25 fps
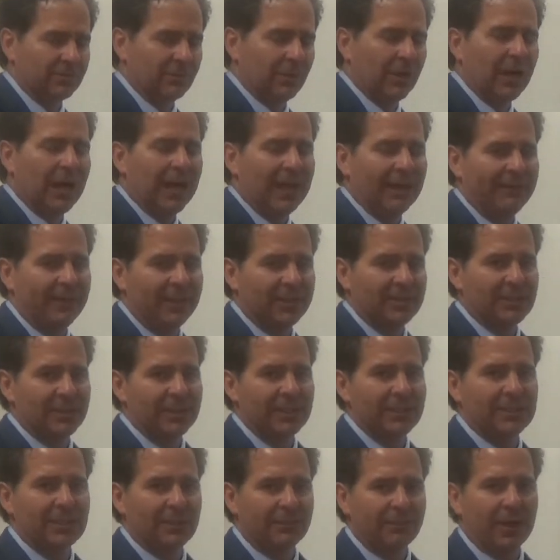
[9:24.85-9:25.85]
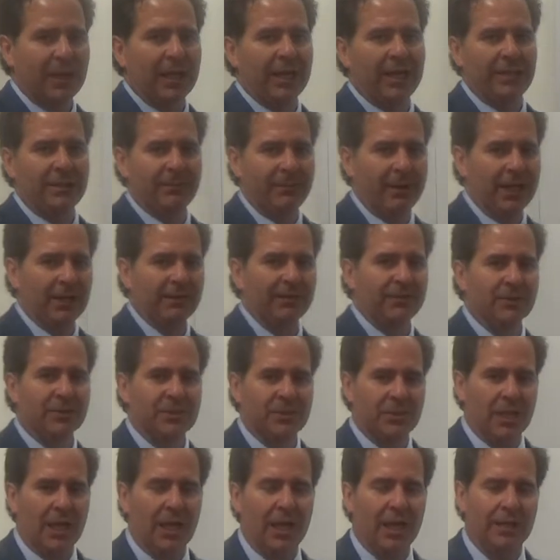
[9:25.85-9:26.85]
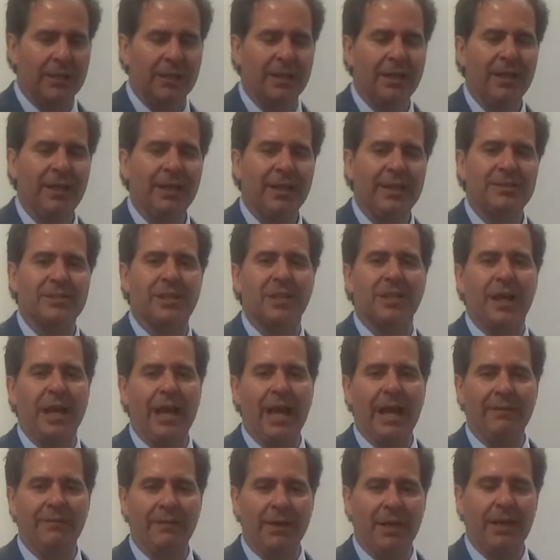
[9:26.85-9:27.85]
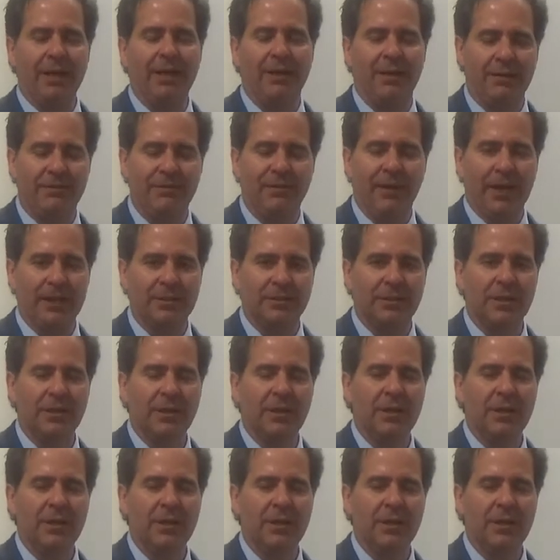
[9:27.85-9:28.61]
Well, obviously, supply and demand for stock is going to have an effect